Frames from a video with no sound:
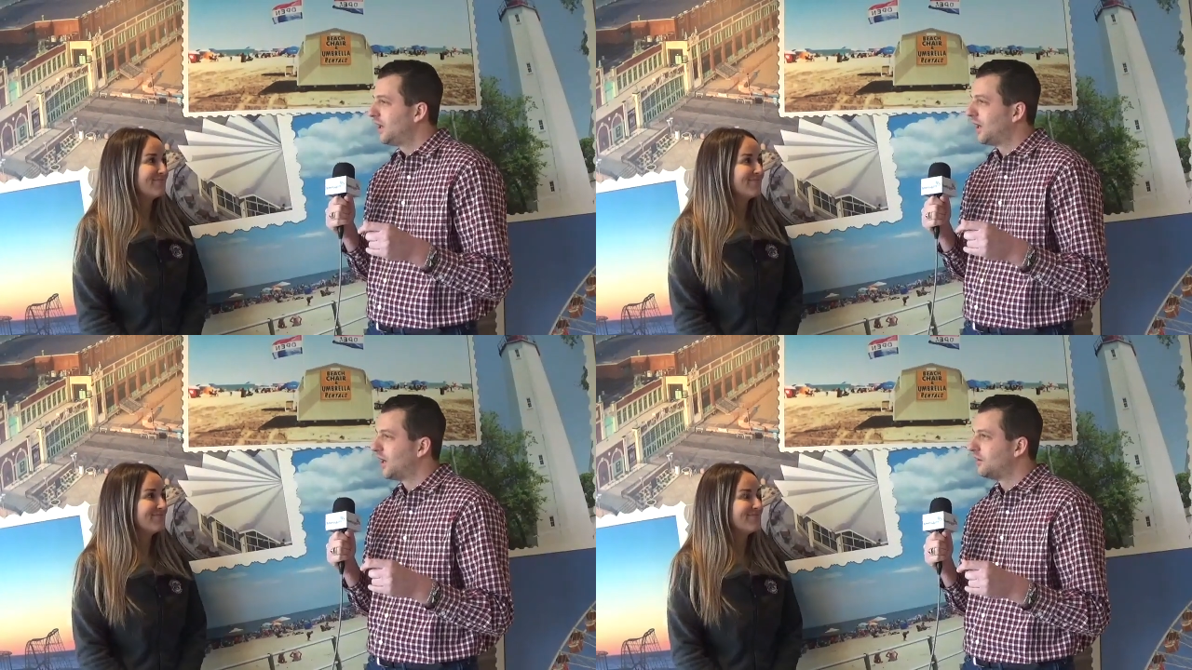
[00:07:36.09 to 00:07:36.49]

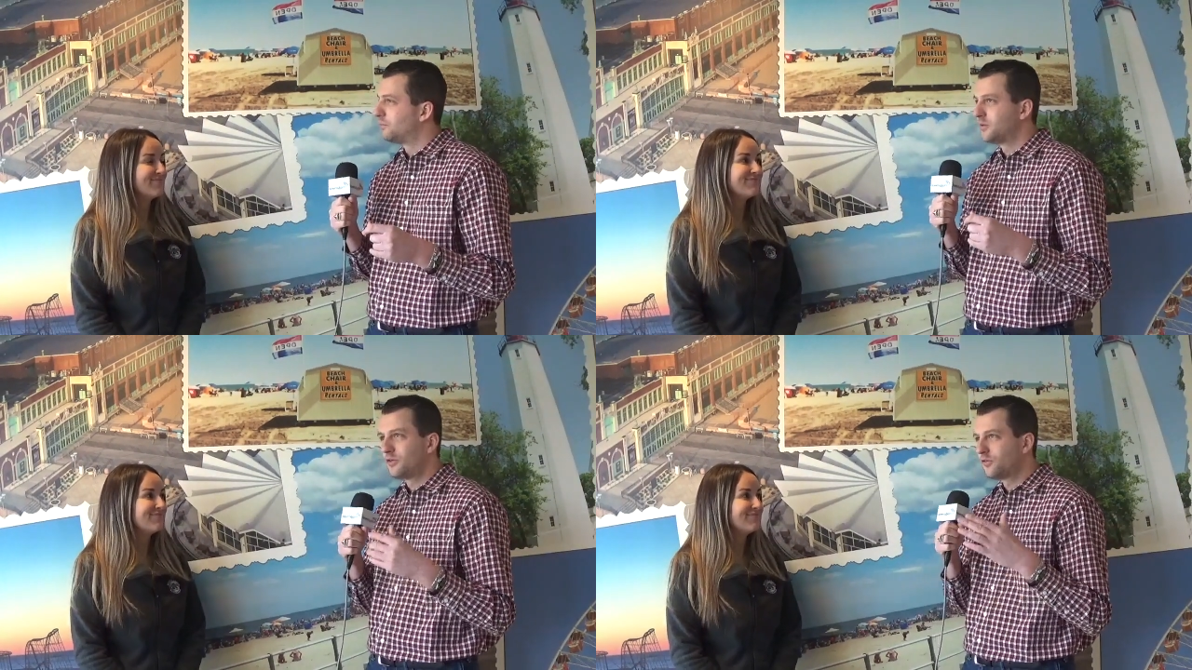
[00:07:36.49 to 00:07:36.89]
Speaker 1: Uh,
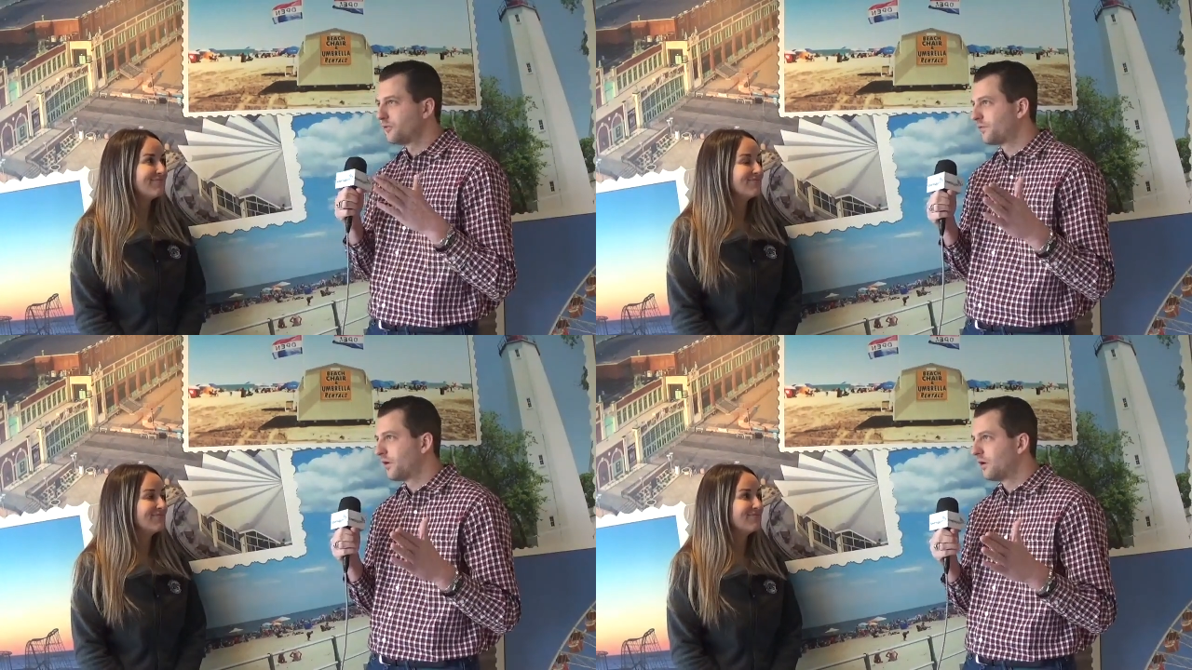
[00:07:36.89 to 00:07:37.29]
but
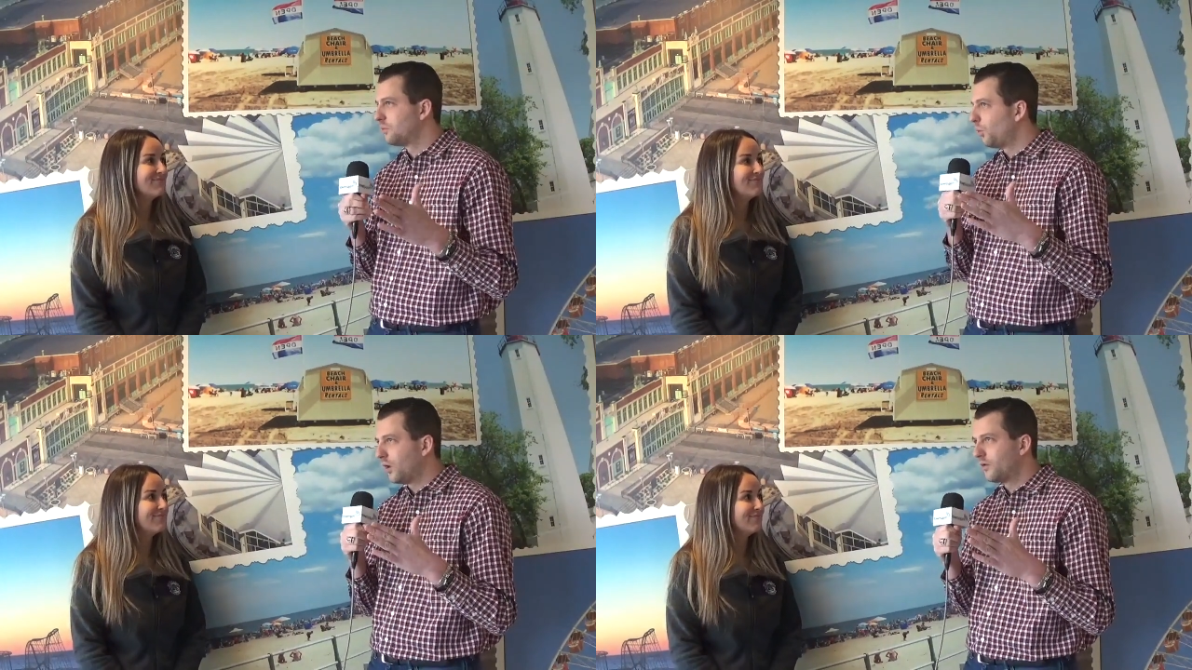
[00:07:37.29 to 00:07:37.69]
just for
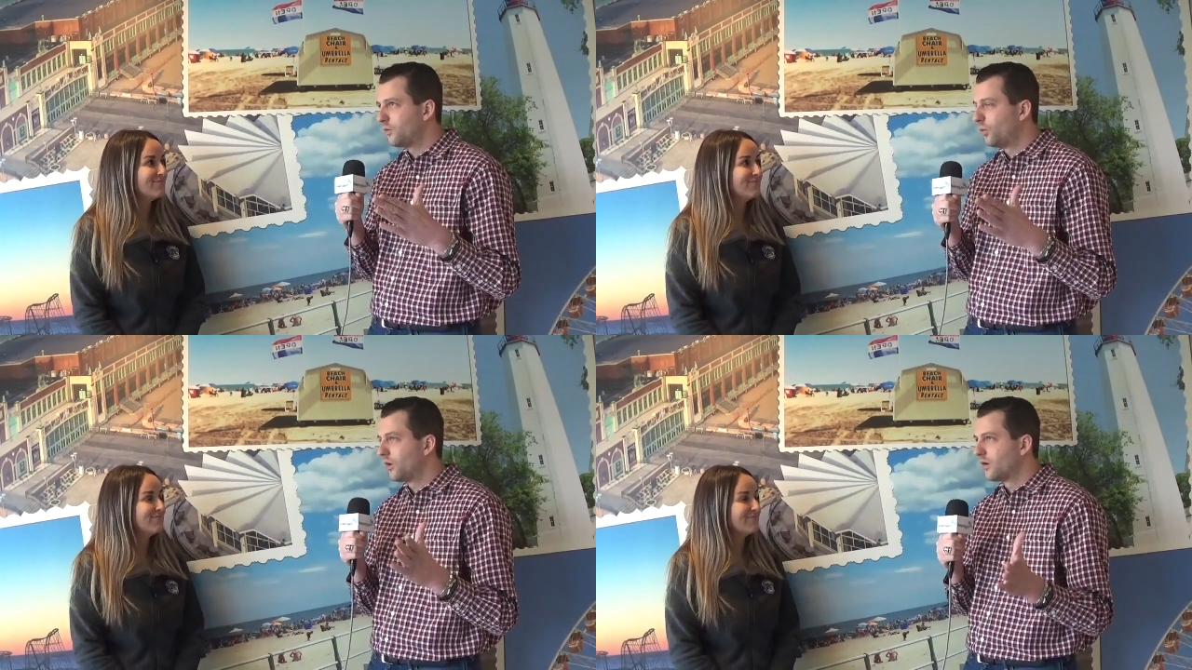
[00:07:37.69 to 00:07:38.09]
where,
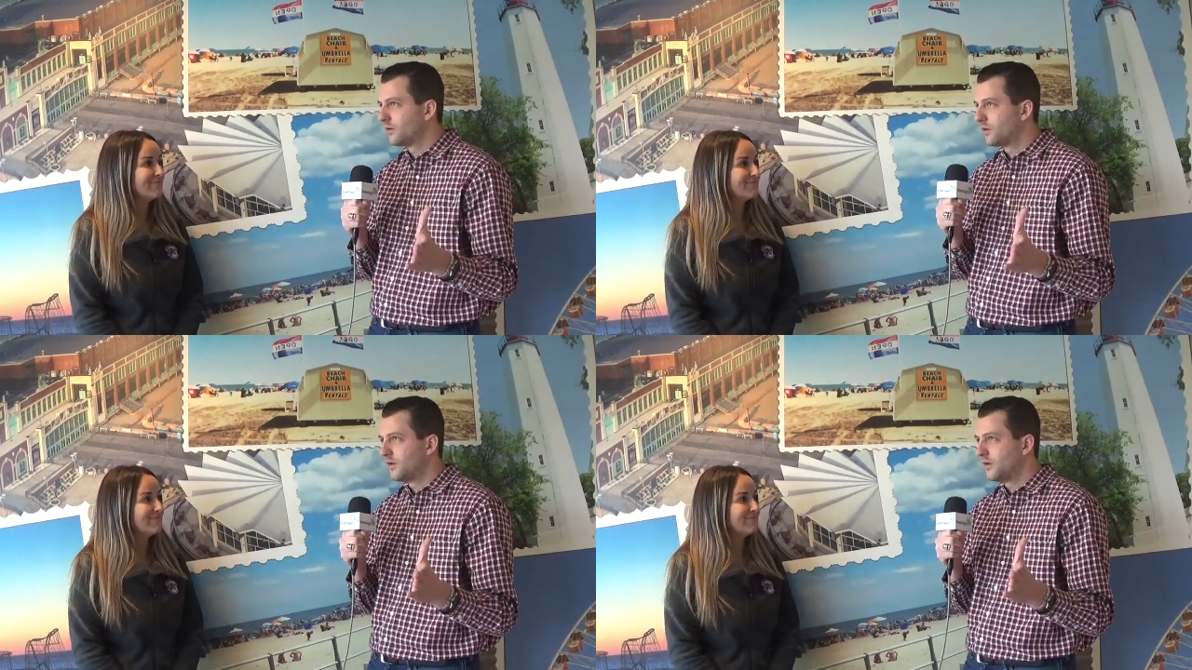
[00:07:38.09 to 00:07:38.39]
where,